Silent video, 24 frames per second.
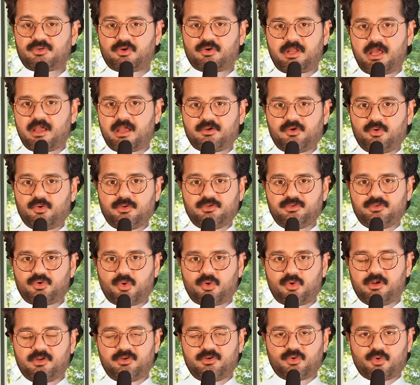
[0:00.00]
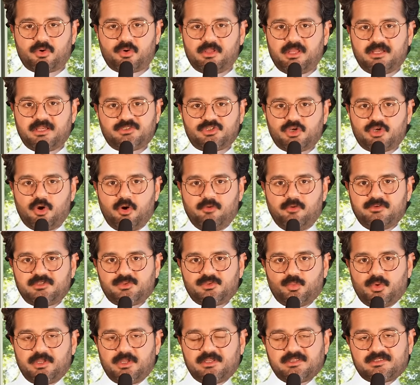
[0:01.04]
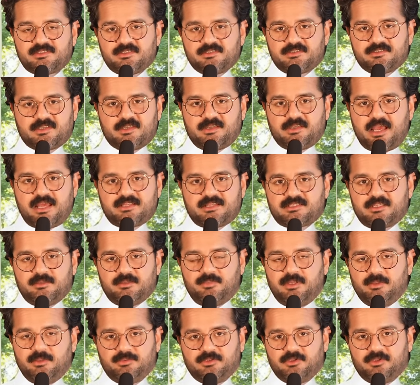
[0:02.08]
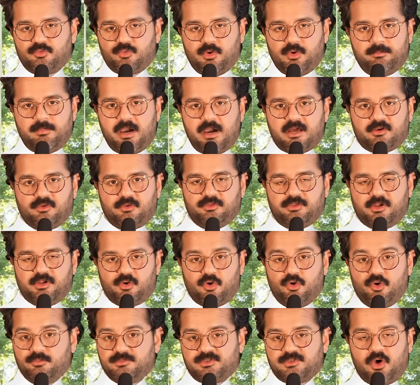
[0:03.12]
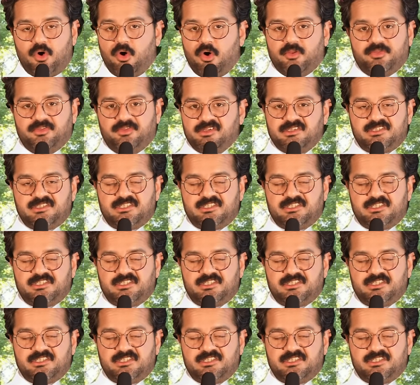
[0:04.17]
they're not going door to door like Jehovah's Witnesses and asking people to remodel their homes on the